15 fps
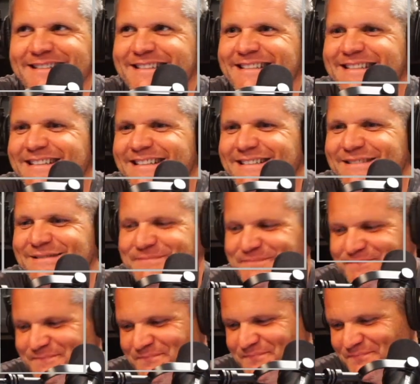He did.
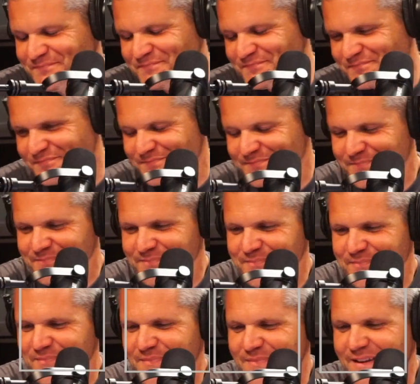
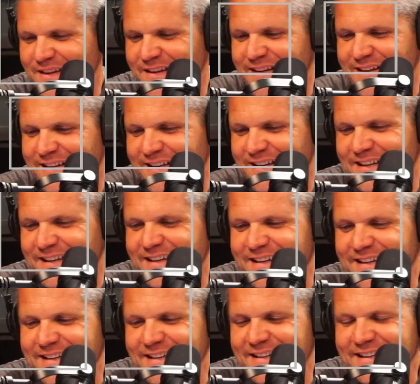He's a patient
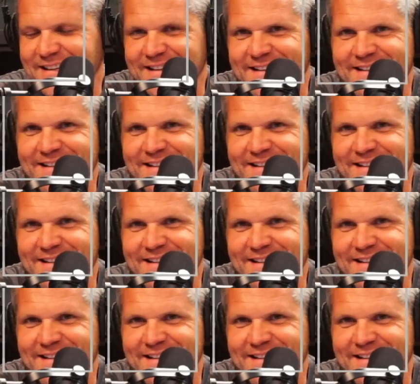man.